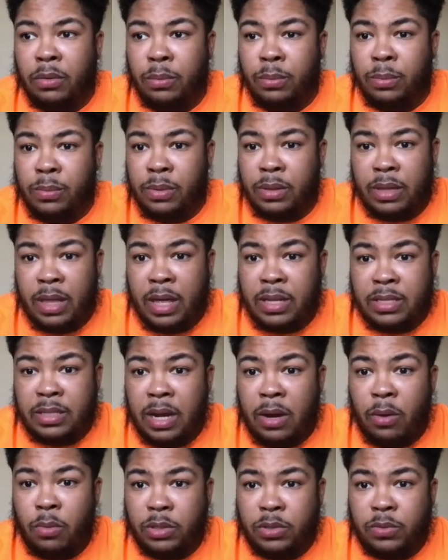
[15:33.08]
that's not
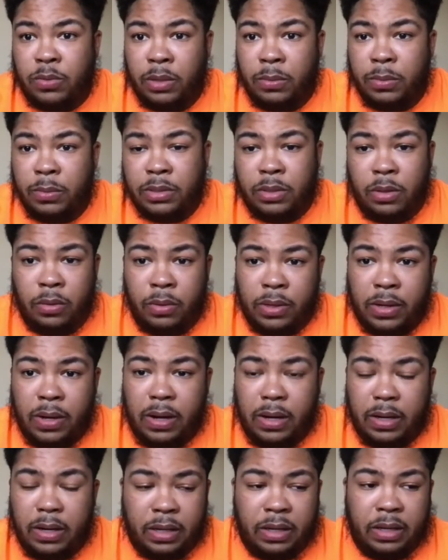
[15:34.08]
what's going
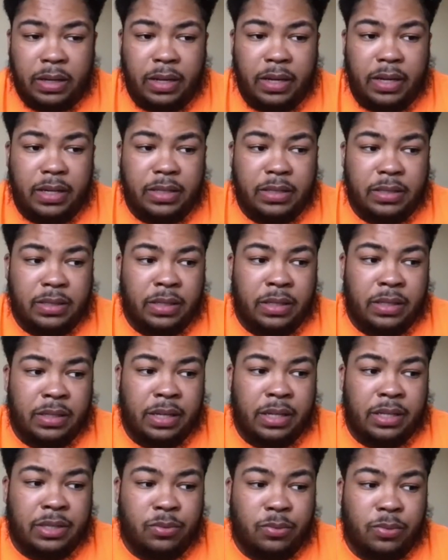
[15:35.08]
on, and it is, and
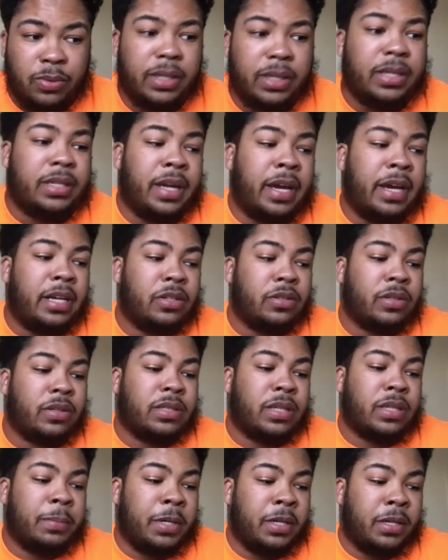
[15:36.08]
it's really dangerous. I
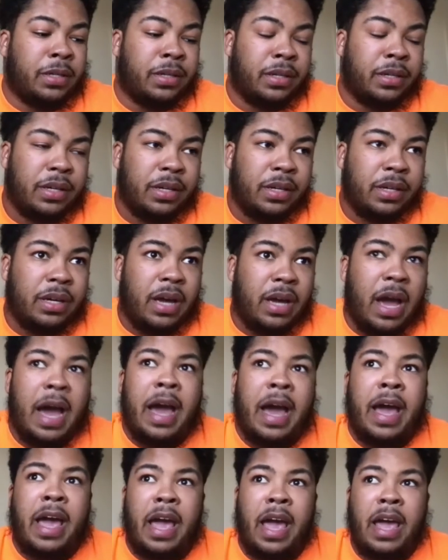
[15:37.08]
mean, I
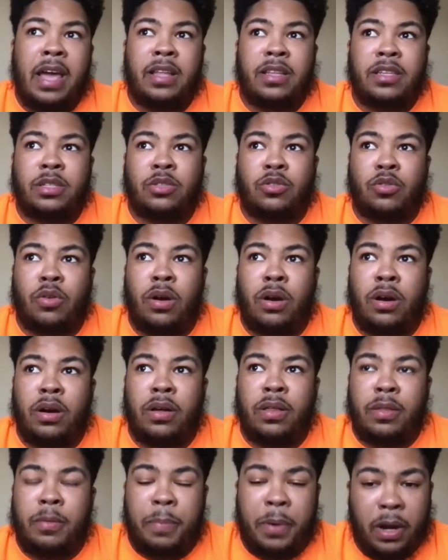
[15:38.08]
hate to draw
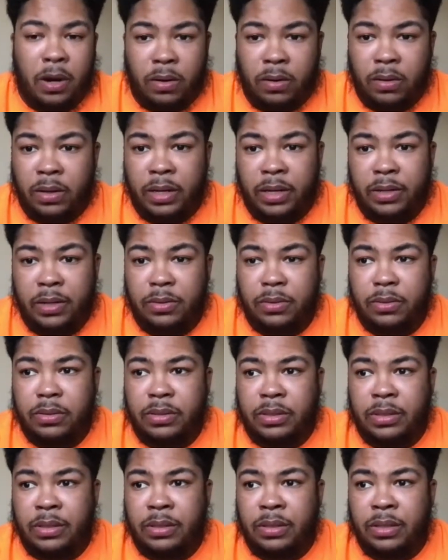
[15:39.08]
the parallels
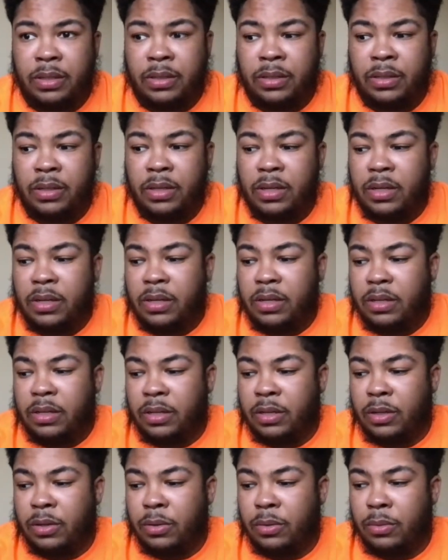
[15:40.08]
and you
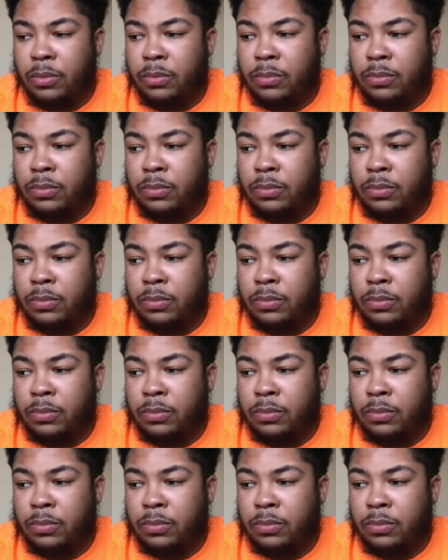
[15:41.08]
know